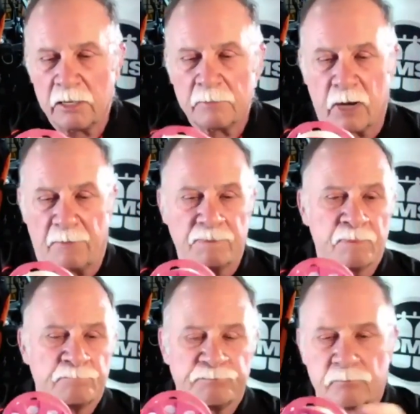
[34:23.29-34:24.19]
But
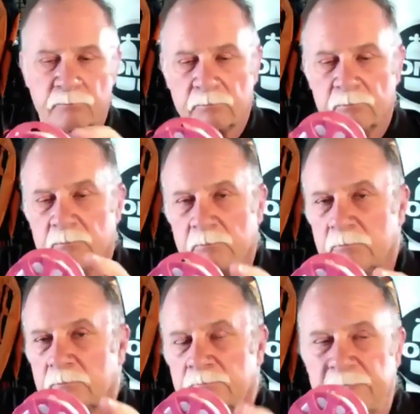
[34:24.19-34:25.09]

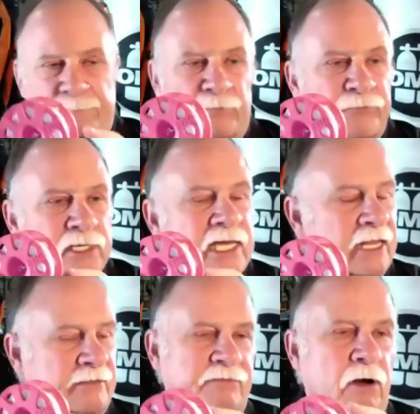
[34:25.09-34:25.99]
people
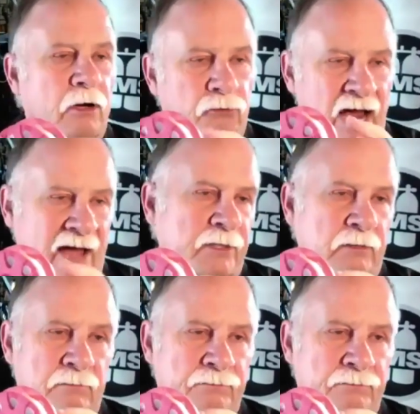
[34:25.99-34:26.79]
forget to unwrap it.